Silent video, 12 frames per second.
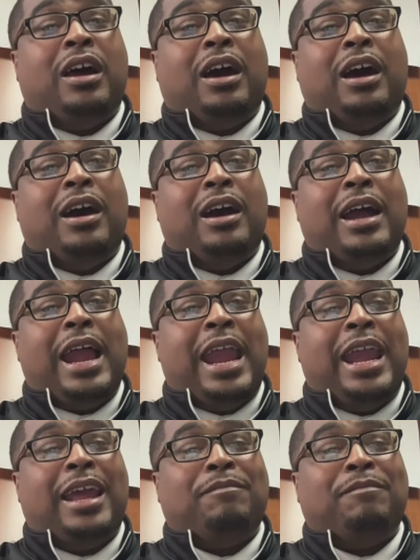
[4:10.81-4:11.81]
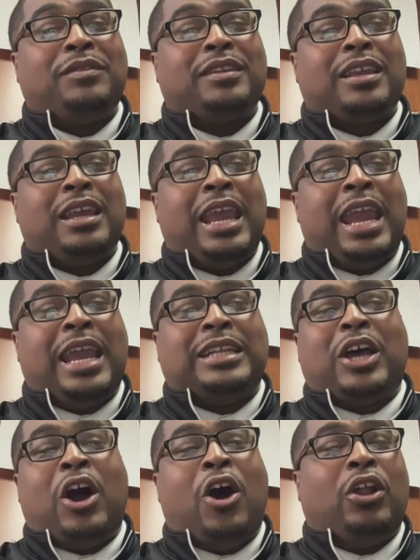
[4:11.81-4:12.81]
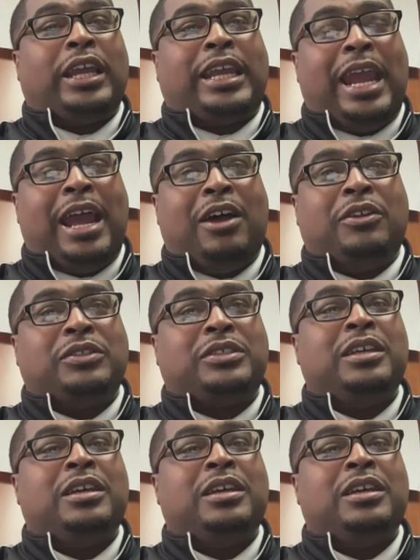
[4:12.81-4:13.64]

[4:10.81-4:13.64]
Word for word: Uh, and as all accounts,